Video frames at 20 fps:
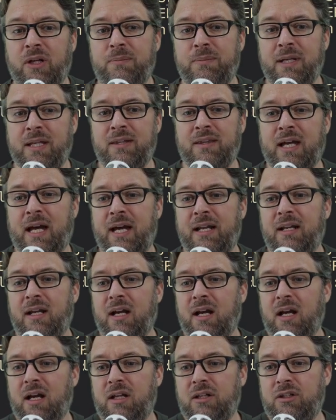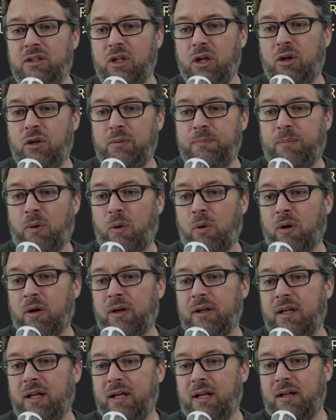going to be that node
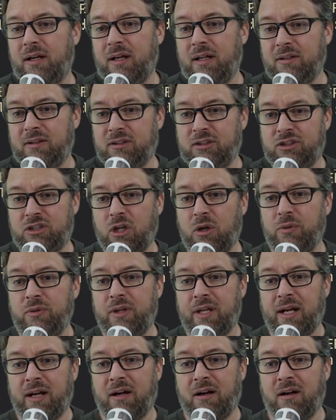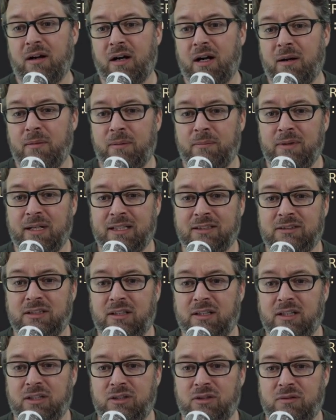port shown there next
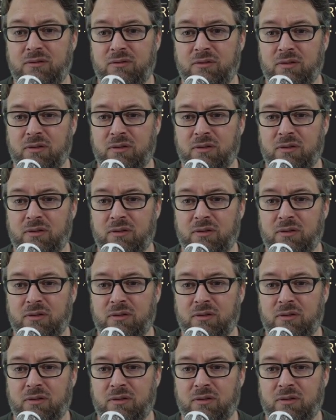to the